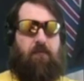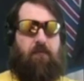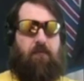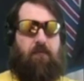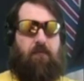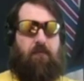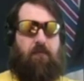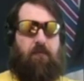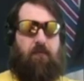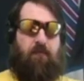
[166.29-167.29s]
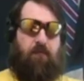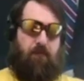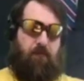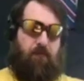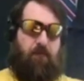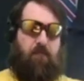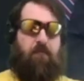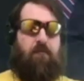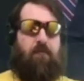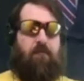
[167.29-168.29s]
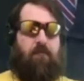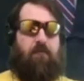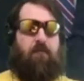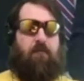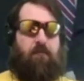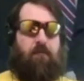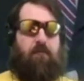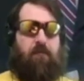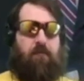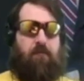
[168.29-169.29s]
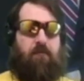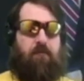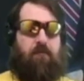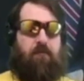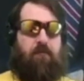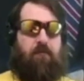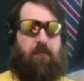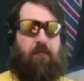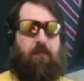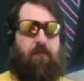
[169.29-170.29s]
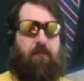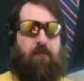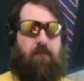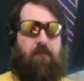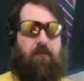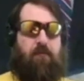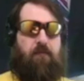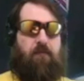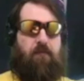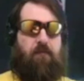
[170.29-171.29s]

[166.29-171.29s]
This person isn't speaking.